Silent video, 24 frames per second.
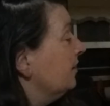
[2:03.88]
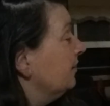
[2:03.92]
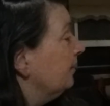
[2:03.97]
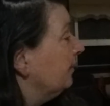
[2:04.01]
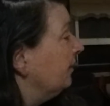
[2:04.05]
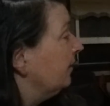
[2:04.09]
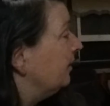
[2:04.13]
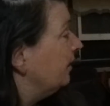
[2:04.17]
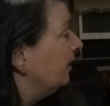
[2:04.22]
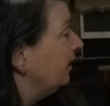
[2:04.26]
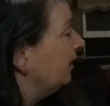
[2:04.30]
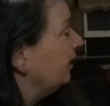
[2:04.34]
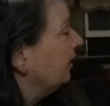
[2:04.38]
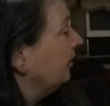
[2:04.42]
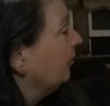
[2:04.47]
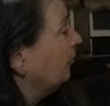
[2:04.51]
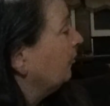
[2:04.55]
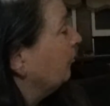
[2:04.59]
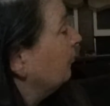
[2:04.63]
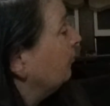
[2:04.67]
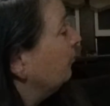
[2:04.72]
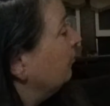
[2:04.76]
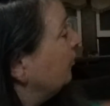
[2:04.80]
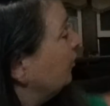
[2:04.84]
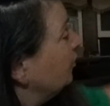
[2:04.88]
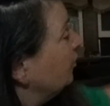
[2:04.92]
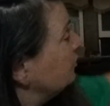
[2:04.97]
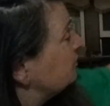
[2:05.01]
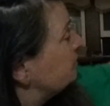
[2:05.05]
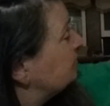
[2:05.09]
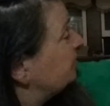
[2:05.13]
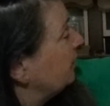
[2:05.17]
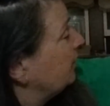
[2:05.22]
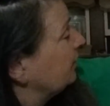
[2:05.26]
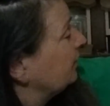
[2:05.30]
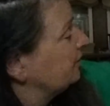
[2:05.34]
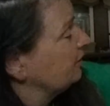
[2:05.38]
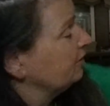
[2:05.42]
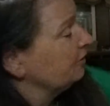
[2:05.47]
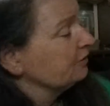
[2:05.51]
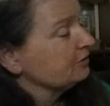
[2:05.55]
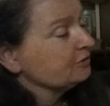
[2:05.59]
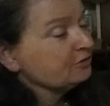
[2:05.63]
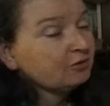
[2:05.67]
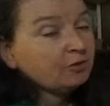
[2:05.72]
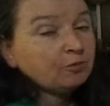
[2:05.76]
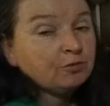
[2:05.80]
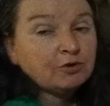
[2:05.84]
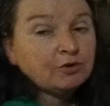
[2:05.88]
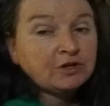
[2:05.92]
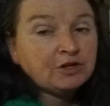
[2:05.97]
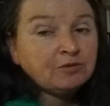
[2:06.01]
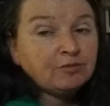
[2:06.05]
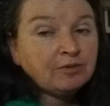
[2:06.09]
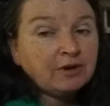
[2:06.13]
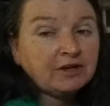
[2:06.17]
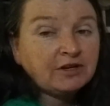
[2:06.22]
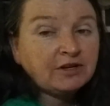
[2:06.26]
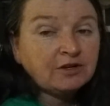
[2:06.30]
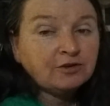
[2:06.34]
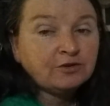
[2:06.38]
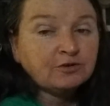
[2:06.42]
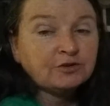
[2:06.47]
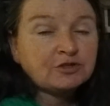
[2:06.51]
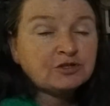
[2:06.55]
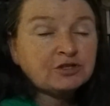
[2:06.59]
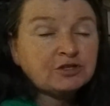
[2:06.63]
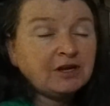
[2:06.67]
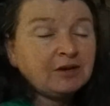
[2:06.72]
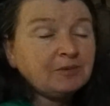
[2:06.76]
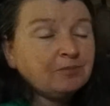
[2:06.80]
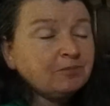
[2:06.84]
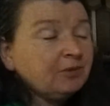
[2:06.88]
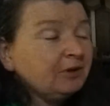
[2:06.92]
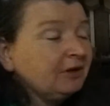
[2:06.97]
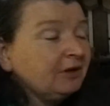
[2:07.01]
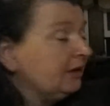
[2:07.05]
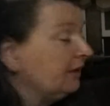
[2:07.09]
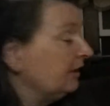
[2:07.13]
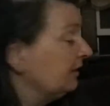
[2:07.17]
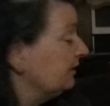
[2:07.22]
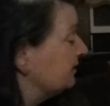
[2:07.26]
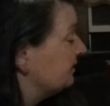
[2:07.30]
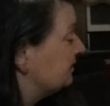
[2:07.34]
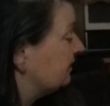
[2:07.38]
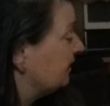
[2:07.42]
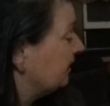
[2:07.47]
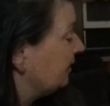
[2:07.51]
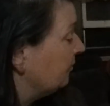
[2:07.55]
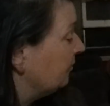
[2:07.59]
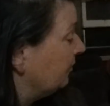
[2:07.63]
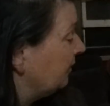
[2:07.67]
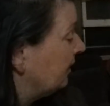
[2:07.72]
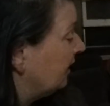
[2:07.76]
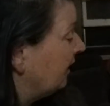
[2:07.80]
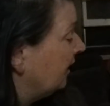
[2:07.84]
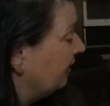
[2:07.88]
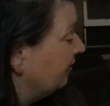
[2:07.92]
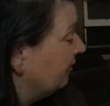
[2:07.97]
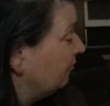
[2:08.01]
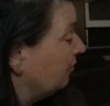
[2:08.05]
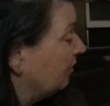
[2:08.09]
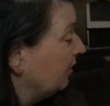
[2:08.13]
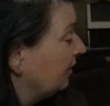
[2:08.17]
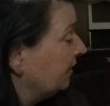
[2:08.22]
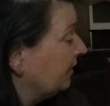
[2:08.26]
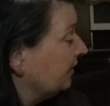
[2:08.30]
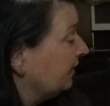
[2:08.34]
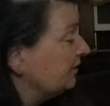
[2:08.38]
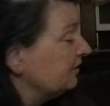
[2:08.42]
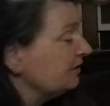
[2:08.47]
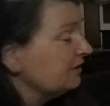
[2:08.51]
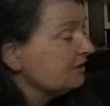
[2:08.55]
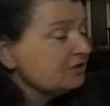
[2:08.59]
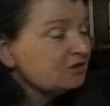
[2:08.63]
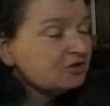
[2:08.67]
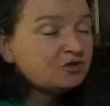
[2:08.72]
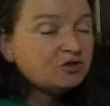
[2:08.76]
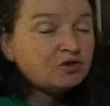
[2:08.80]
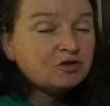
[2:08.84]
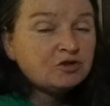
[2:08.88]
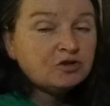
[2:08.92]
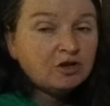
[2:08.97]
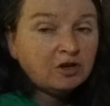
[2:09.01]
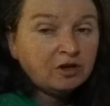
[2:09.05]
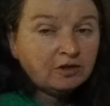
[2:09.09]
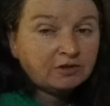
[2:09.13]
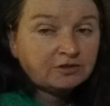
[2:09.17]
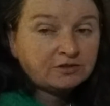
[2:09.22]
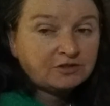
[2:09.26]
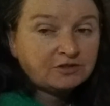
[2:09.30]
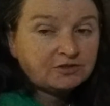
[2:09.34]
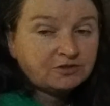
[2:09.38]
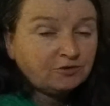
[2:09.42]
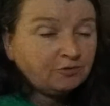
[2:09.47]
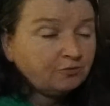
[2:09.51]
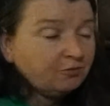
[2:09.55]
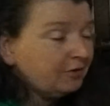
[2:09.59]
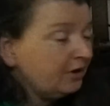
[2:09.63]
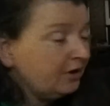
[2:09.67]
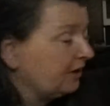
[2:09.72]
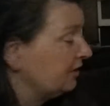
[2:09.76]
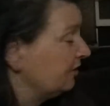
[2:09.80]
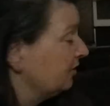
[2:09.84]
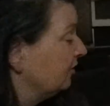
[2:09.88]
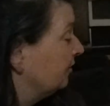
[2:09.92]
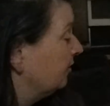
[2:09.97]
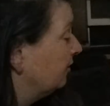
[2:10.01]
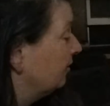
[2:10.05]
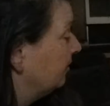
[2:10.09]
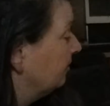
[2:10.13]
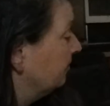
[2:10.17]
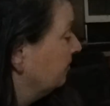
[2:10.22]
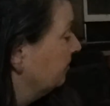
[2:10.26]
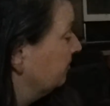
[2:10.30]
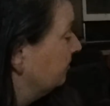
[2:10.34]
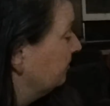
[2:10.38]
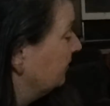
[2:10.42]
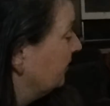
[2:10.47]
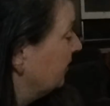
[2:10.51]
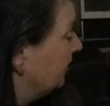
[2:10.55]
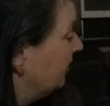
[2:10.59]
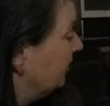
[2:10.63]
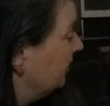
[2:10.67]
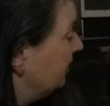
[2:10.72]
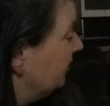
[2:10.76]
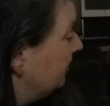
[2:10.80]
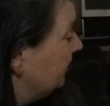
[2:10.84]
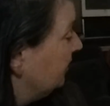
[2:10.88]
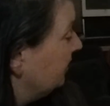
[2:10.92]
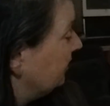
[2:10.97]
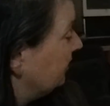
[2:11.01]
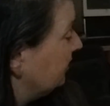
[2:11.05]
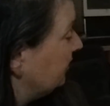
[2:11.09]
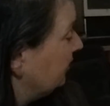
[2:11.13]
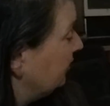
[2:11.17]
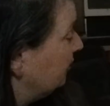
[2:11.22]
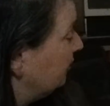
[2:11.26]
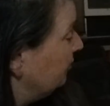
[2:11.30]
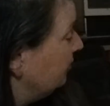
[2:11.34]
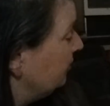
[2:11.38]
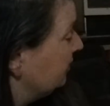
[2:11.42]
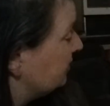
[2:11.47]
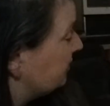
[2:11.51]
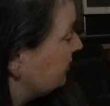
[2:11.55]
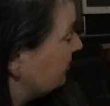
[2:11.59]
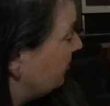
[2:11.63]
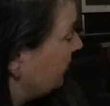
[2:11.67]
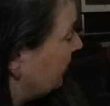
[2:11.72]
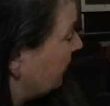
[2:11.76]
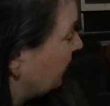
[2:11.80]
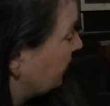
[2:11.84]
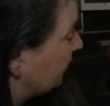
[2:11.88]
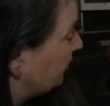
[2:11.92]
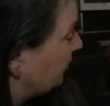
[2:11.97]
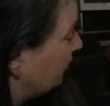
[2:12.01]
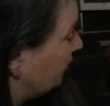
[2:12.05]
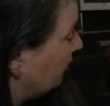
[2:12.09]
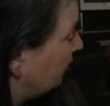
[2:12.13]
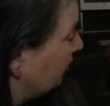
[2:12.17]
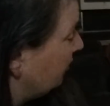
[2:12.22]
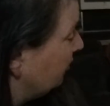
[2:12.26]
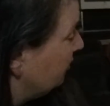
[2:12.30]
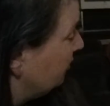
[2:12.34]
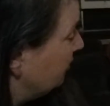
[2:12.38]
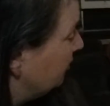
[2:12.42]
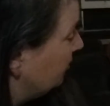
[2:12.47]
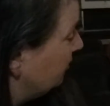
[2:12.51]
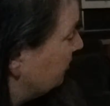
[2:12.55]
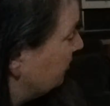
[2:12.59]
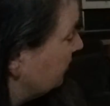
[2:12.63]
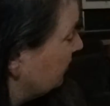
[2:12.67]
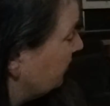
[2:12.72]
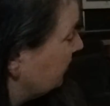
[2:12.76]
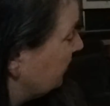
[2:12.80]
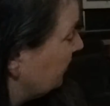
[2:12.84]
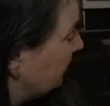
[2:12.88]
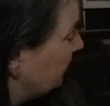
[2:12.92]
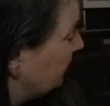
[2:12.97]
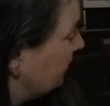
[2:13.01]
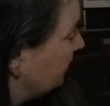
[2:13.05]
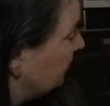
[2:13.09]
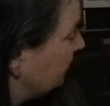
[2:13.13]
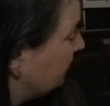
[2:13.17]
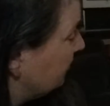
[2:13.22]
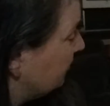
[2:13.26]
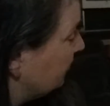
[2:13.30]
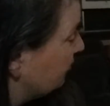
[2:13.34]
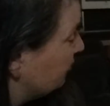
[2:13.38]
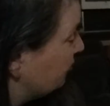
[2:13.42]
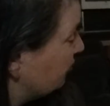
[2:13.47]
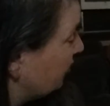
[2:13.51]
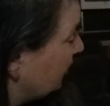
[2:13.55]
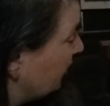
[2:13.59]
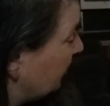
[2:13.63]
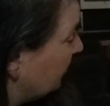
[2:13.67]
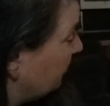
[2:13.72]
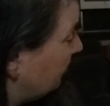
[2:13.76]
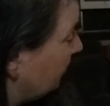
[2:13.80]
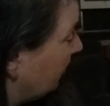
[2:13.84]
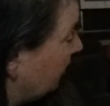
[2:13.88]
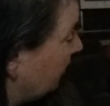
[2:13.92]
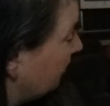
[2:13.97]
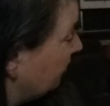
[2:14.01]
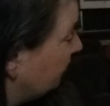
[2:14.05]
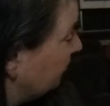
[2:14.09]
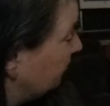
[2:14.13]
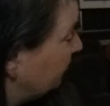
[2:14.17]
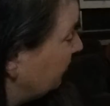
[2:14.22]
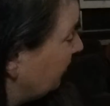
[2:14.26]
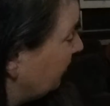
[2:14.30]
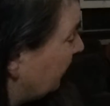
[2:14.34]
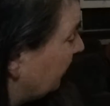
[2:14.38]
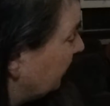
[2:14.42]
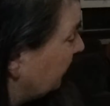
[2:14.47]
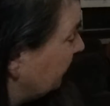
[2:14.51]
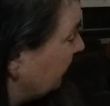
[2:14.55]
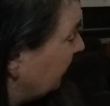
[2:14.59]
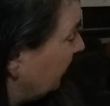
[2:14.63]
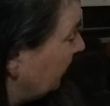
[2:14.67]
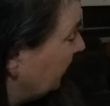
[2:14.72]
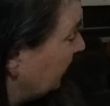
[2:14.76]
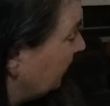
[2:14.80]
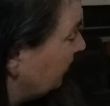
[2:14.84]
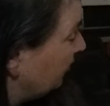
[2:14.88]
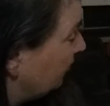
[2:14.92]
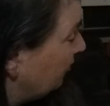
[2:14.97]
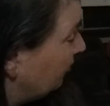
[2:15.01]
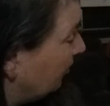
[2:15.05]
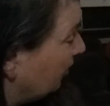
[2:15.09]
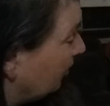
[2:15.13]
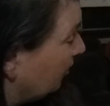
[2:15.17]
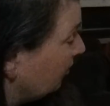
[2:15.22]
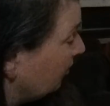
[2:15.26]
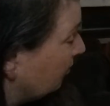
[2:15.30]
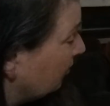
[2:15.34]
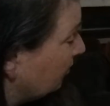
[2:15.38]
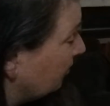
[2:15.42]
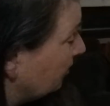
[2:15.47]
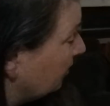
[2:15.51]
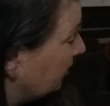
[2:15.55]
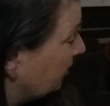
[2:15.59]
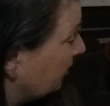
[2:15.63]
Now, most backyards are a pretty regular shape, but let's say we have one that is not so regular. Here is a backyard in the shape of an arrow.